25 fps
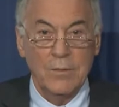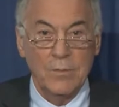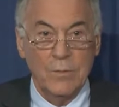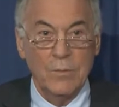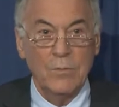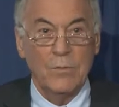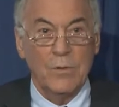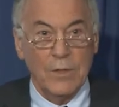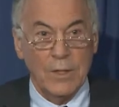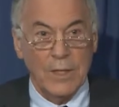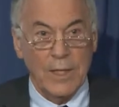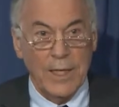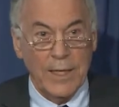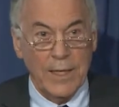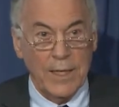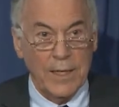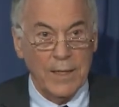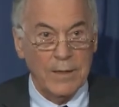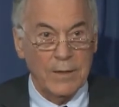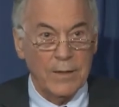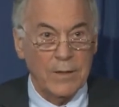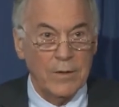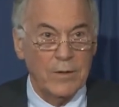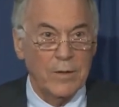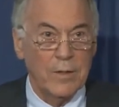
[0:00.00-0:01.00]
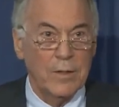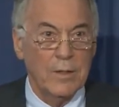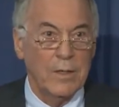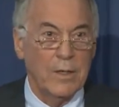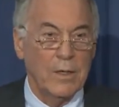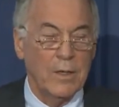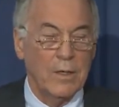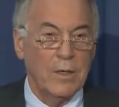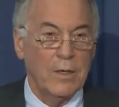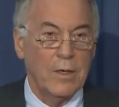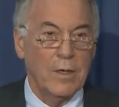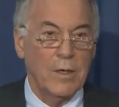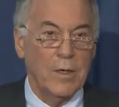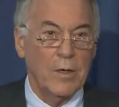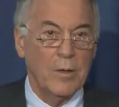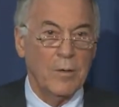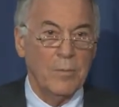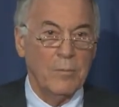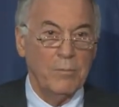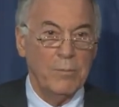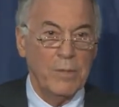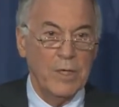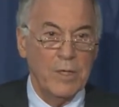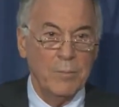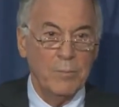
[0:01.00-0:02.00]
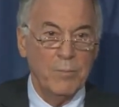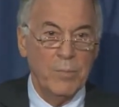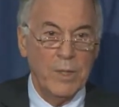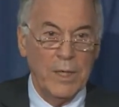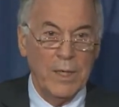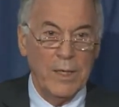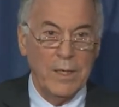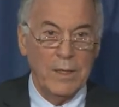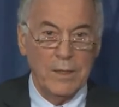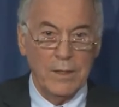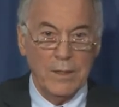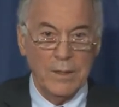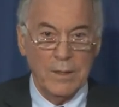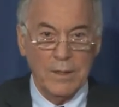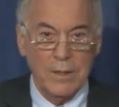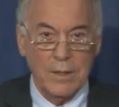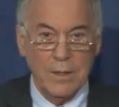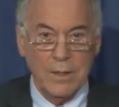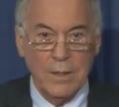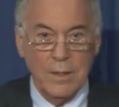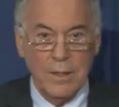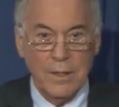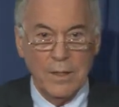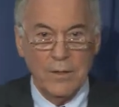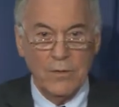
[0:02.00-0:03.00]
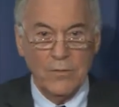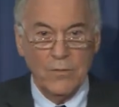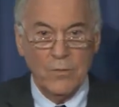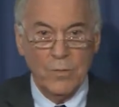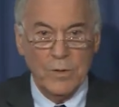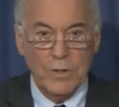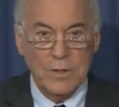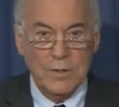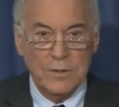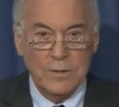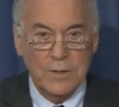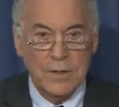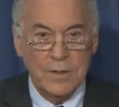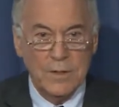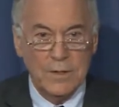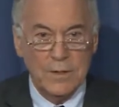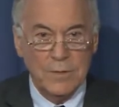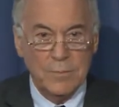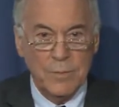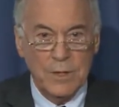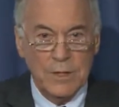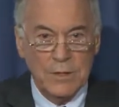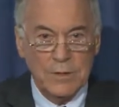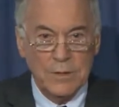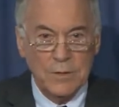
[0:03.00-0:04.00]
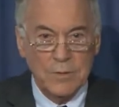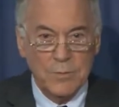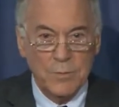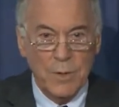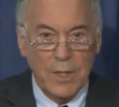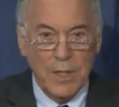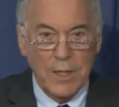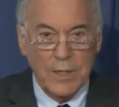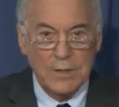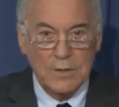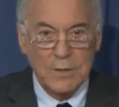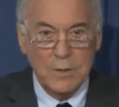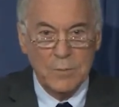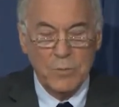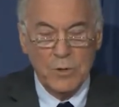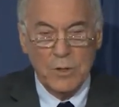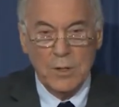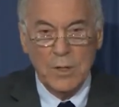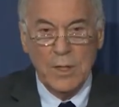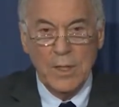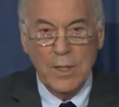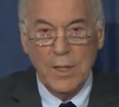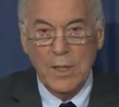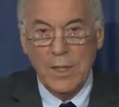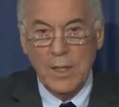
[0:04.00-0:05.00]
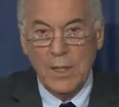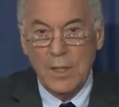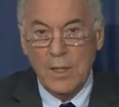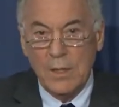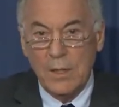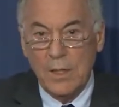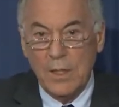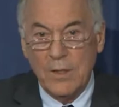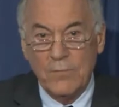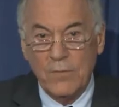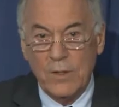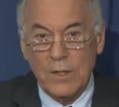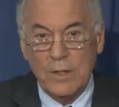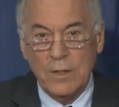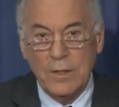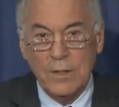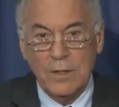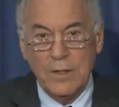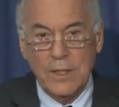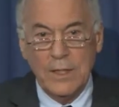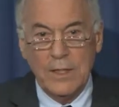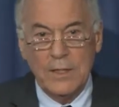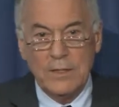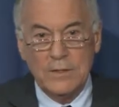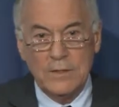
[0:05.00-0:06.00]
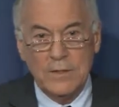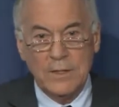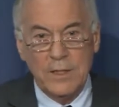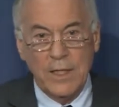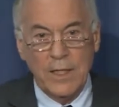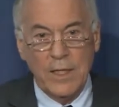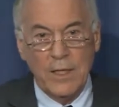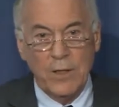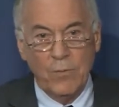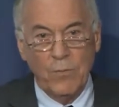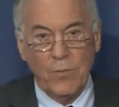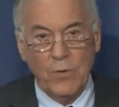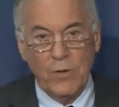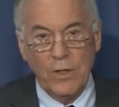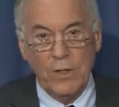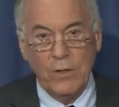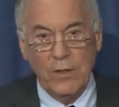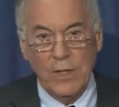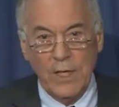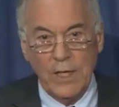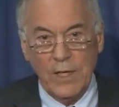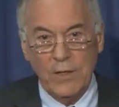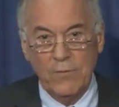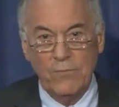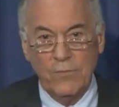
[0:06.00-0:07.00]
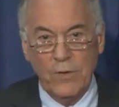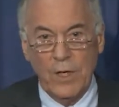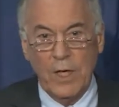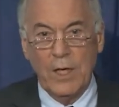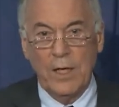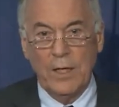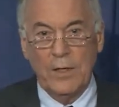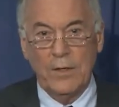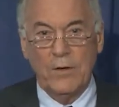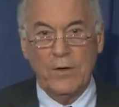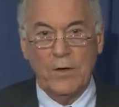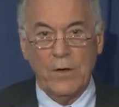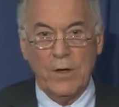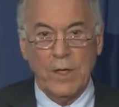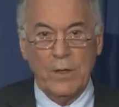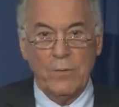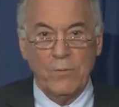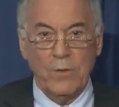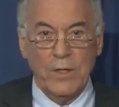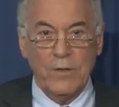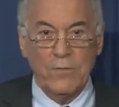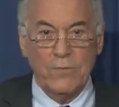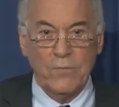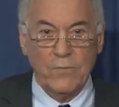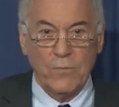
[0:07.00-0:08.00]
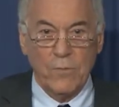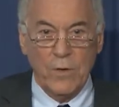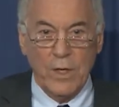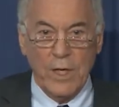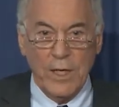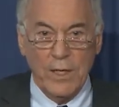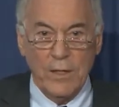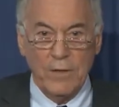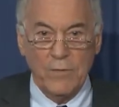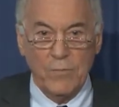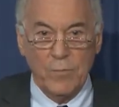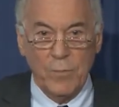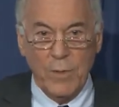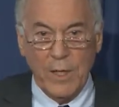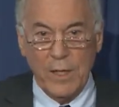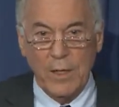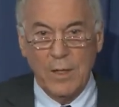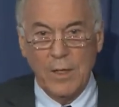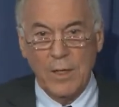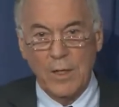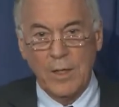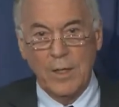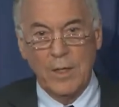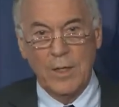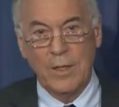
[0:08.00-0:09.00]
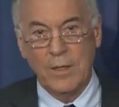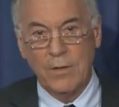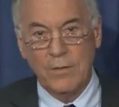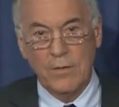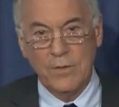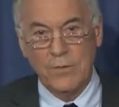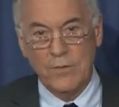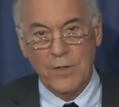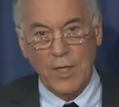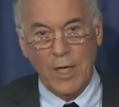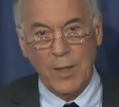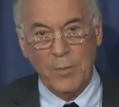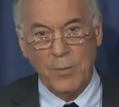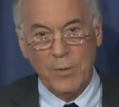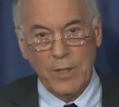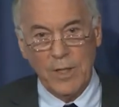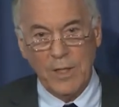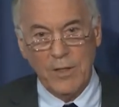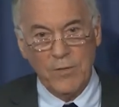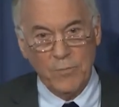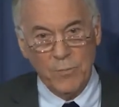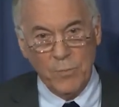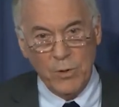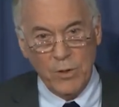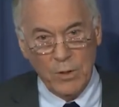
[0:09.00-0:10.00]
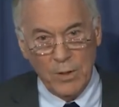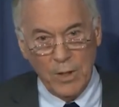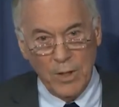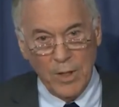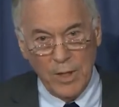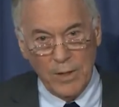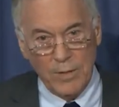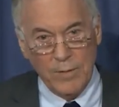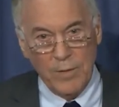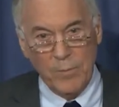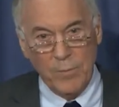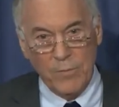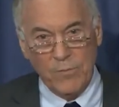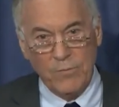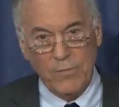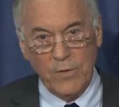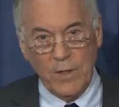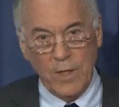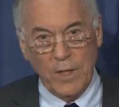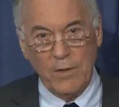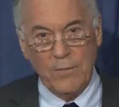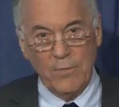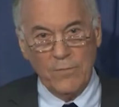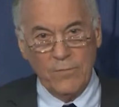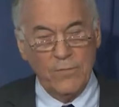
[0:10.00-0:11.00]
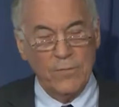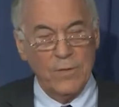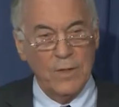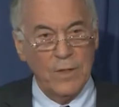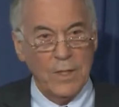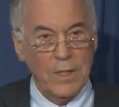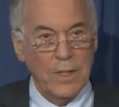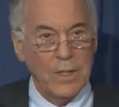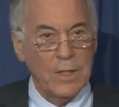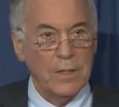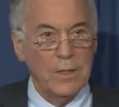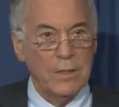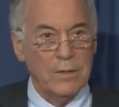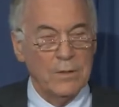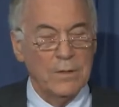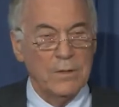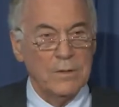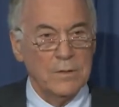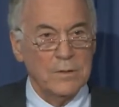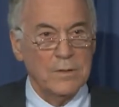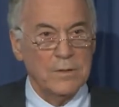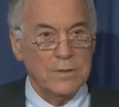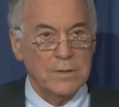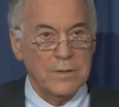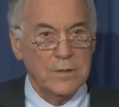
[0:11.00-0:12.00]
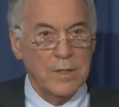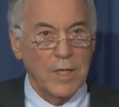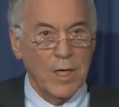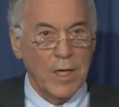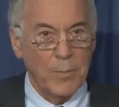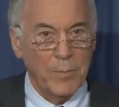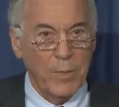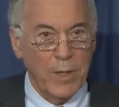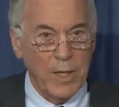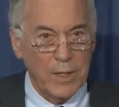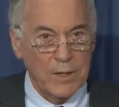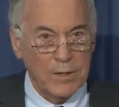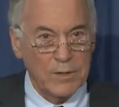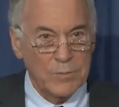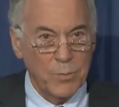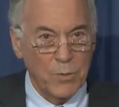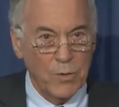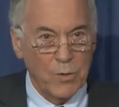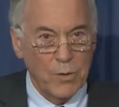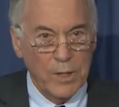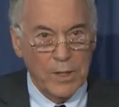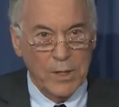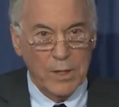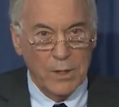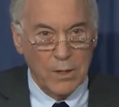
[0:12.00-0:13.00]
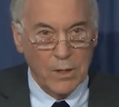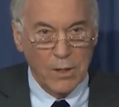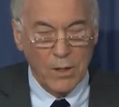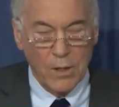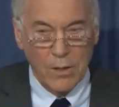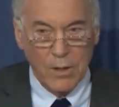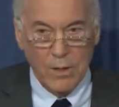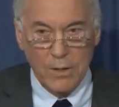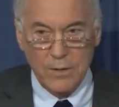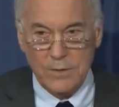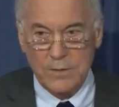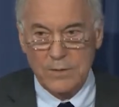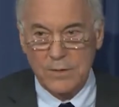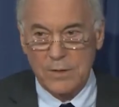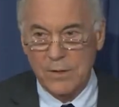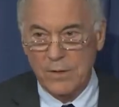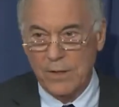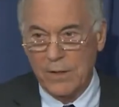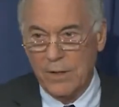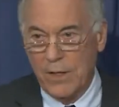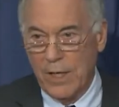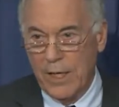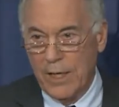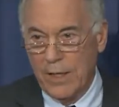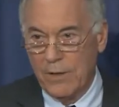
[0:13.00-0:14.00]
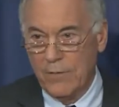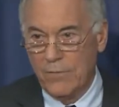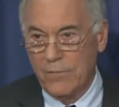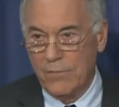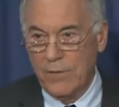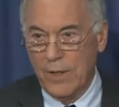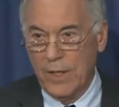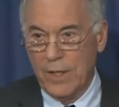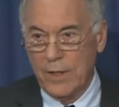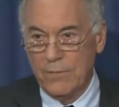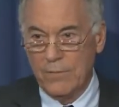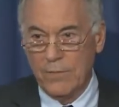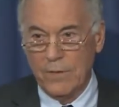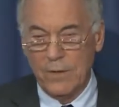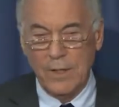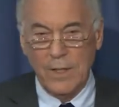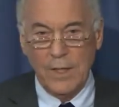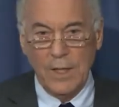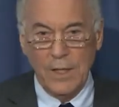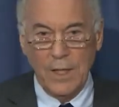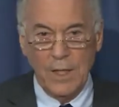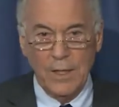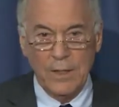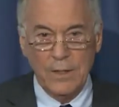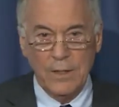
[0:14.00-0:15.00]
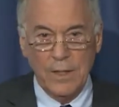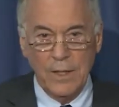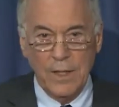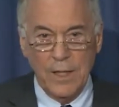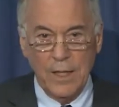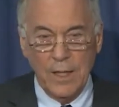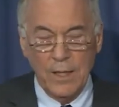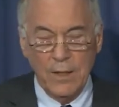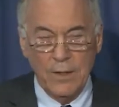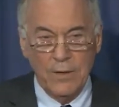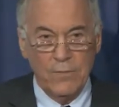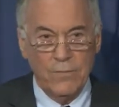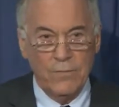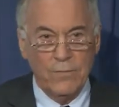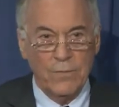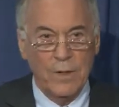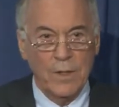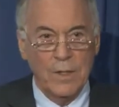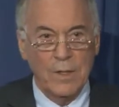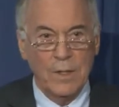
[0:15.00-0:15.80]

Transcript: were letting their arm be bent and, and twisted as much as possible, even to the extent where you had voluntary restraints by the Japanese put on themselves uh, to, to stop exporting cars to the United States in the 1980s.